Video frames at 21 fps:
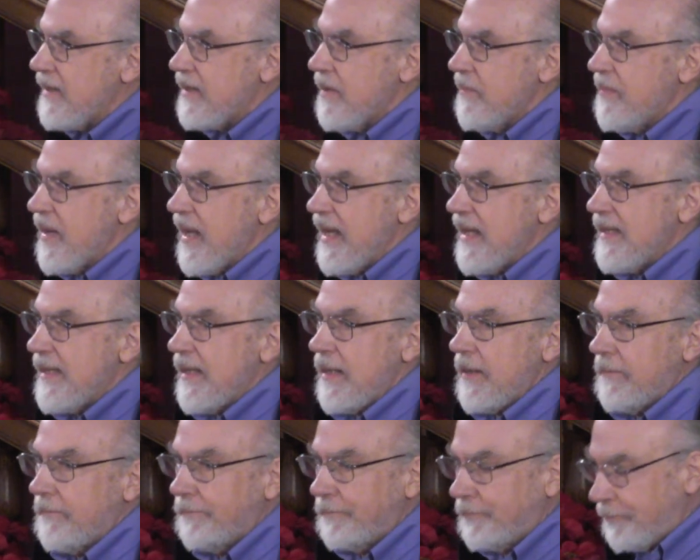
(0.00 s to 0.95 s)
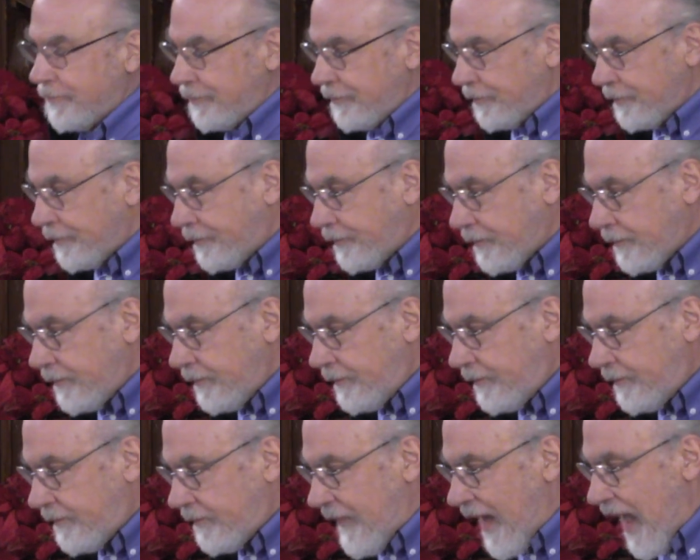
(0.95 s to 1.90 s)
amazing.
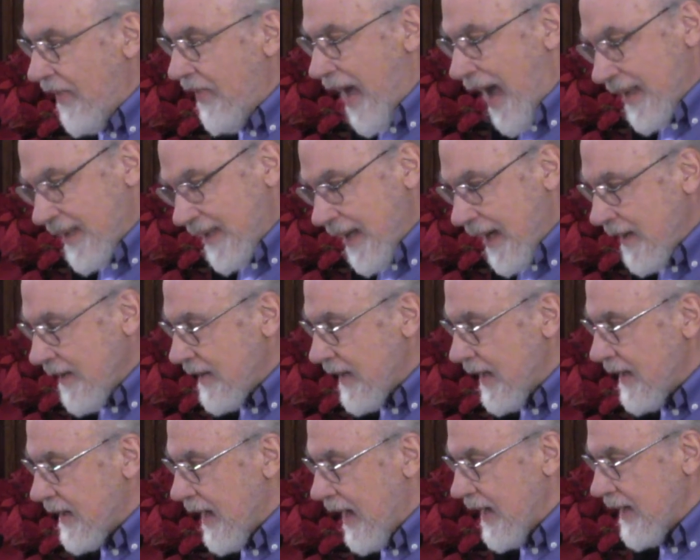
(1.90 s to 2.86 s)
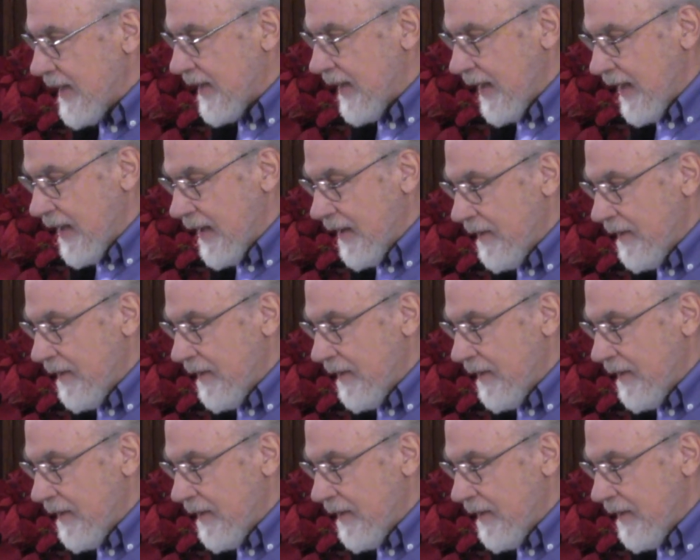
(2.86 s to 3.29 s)
That sounds enticing.